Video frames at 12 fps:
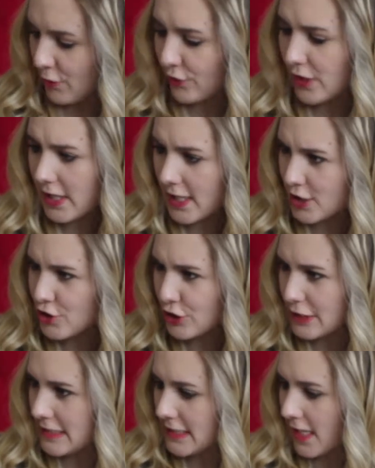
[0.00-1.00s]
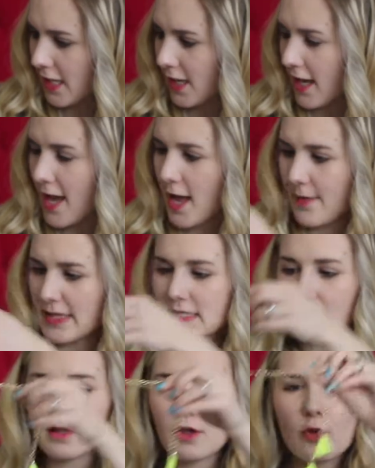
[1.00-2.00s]
really interesting. Um,
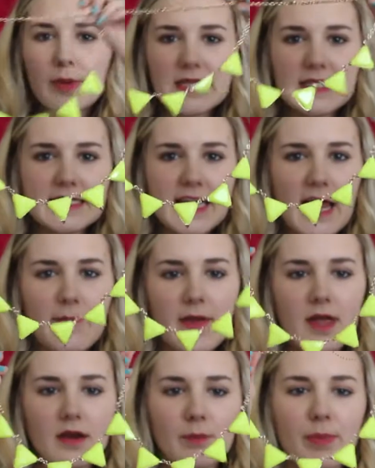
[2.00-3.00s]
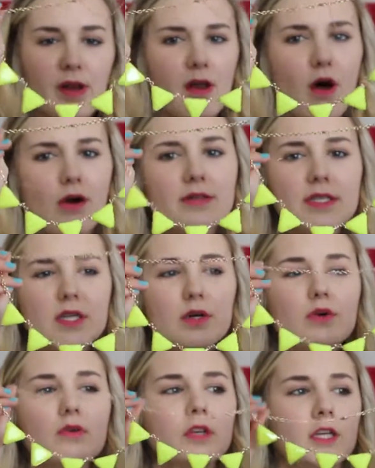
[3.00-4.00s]
it's a little bit statement, but
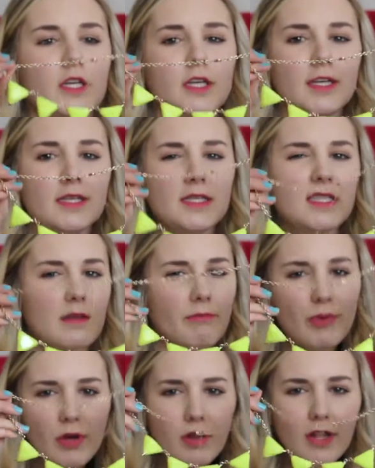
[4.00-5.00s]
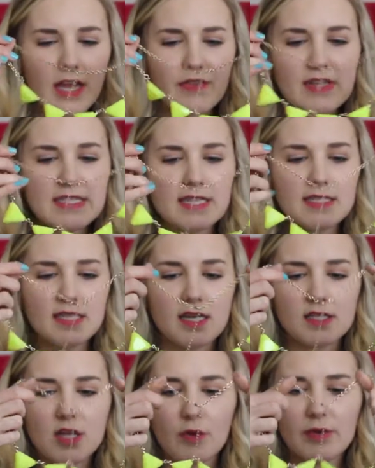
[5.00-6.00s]
also simple in the sense that
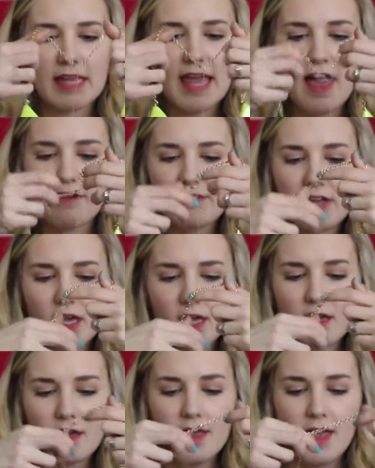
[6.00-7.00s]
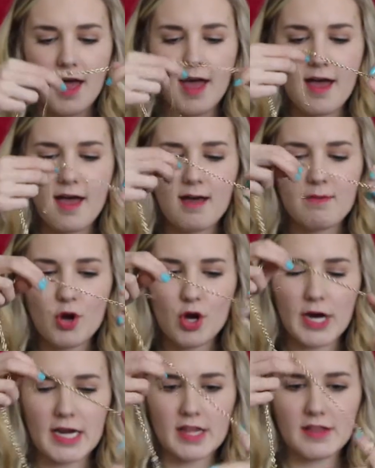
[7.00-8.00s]
it's not really heavy um,
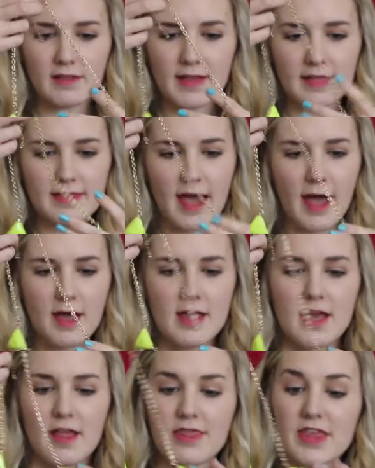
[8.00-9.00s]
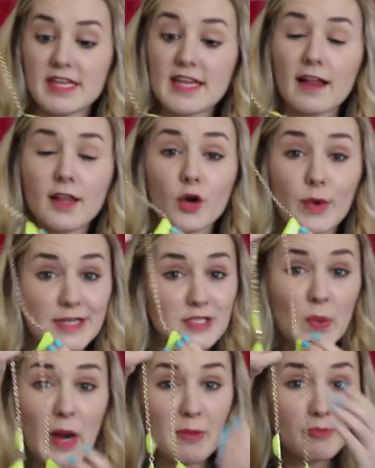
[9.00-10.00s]
or anything like that. The yellow
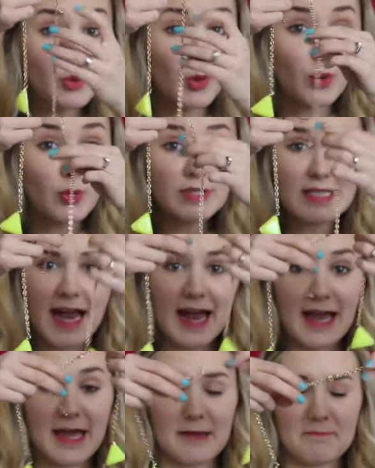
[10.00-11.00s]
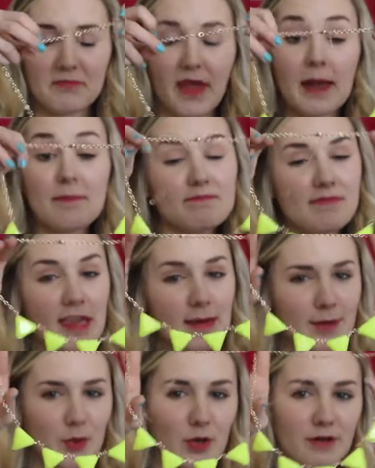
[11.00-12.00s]
is quite bold. Um, I
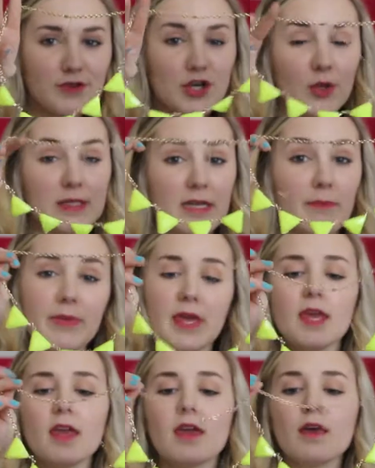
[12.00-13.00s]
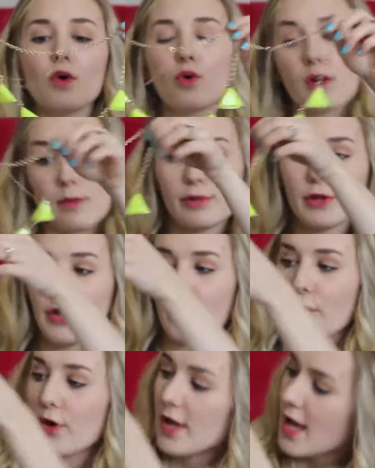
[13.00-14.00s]
maybe would have chosen a pink or a
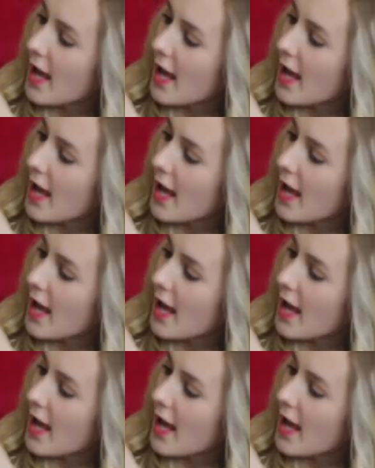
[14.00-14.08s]
blue,